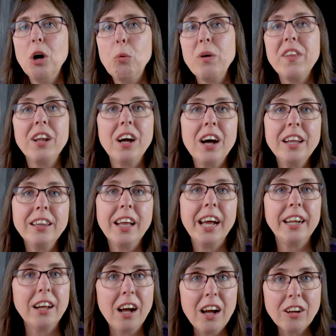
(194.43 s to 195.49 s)
With an
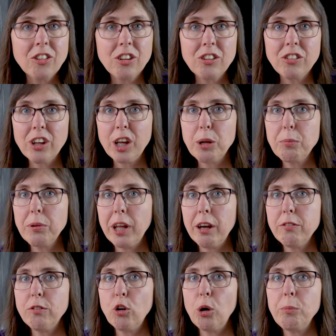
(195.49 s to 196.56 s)
online auction type
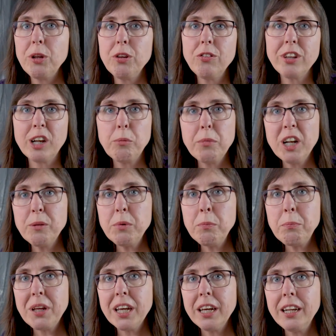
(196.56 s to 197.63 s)
platform, you set a
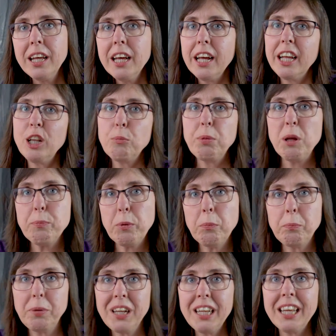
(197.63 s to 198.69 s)
minimum bid and then people
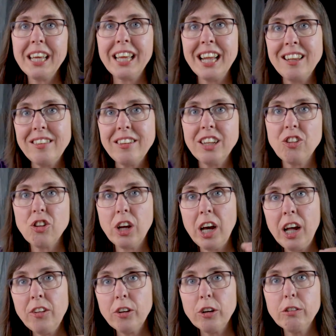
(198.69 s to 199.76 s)
bid against each
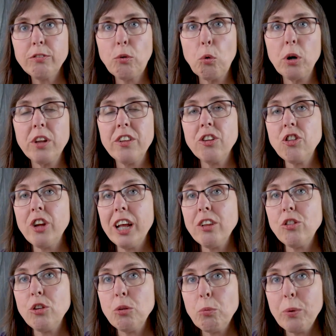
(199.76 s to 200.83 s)
other for the
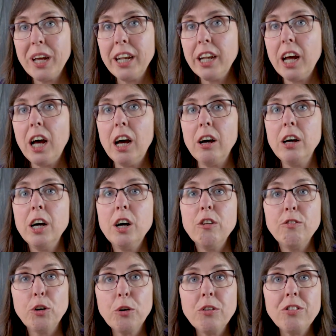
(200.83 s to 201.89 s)
chance to win a
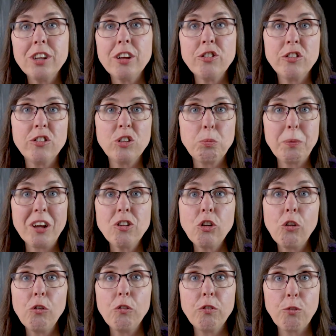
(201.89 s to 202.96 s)
photo session
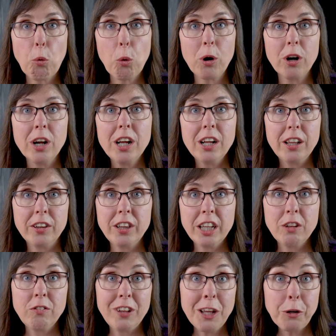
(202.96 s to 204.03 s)
special for
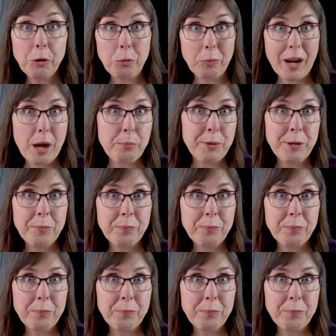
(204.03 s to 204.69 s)
the vehicle wrap.